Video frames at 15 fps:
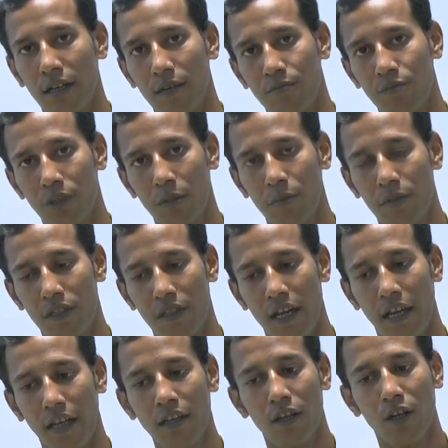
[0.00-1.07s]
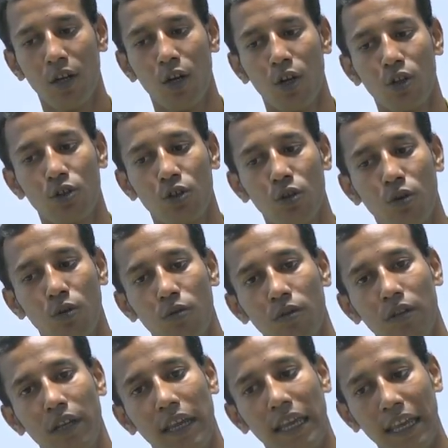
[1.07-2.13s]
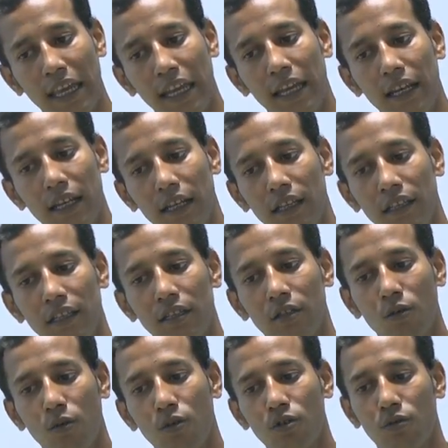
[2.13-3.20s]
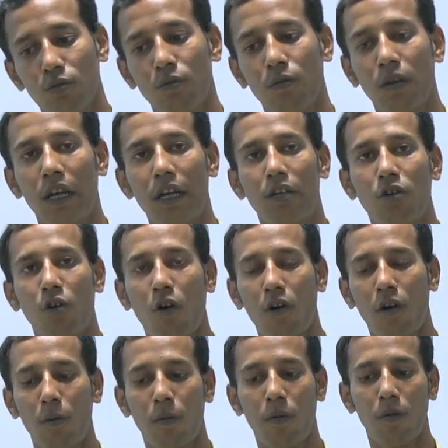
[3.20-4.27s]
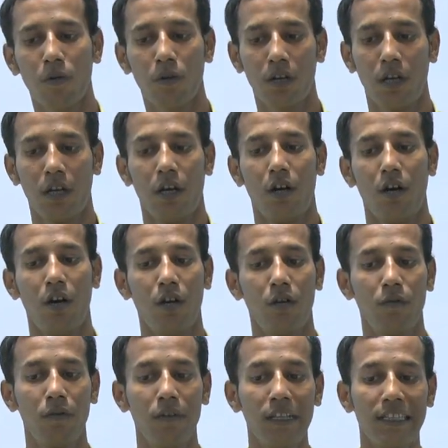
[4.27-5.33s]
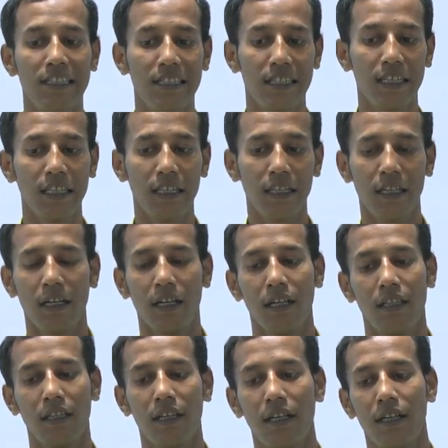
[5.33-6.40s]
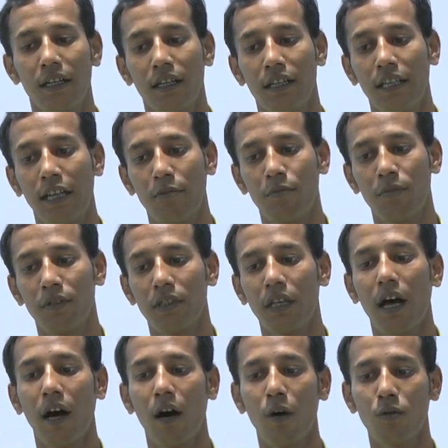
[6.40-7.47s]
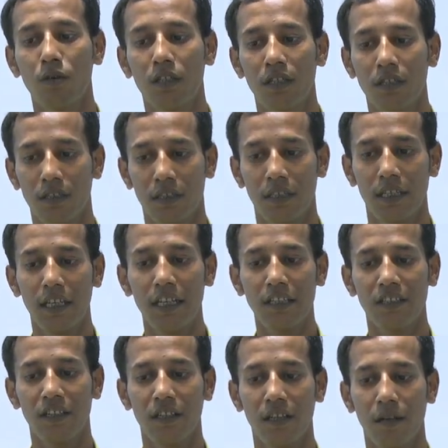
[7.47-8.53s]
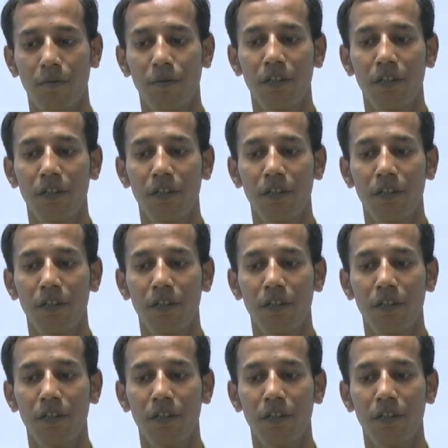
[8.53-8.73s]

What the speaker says: chip design. So here in this course we will talk about, or we will see that means how this each and every